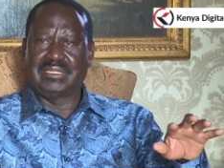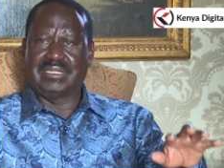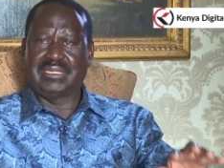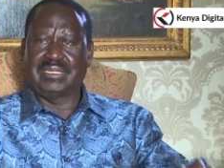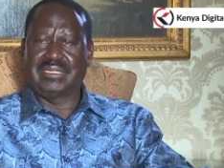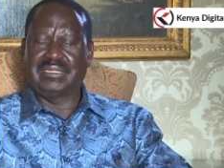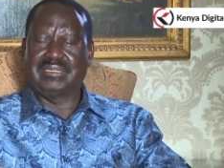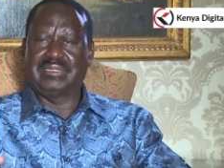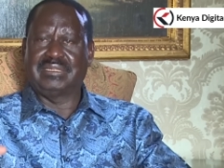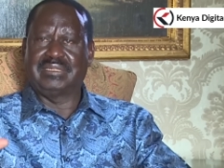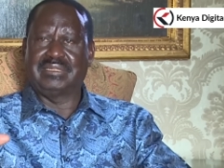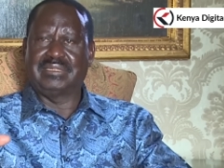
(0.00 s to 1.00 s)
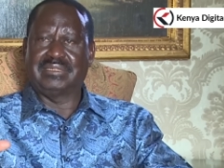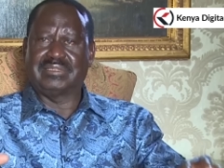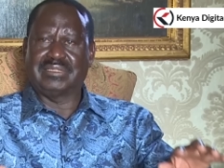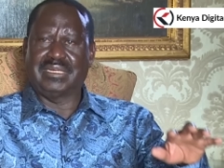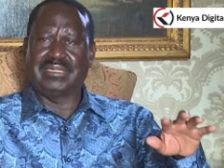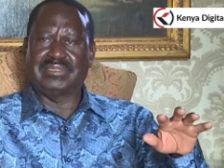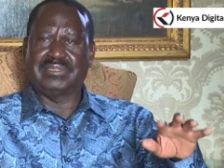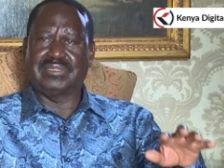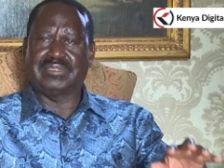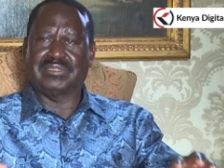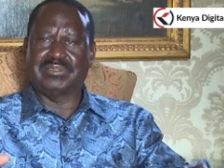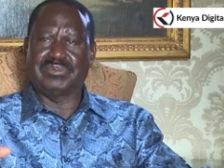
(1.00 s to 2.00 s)
the results
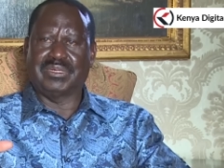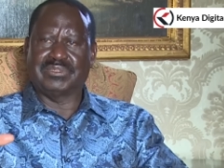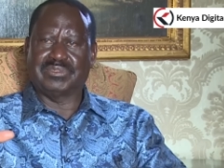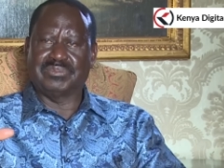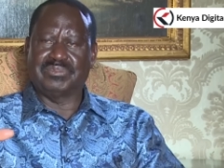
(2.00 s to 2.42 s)
as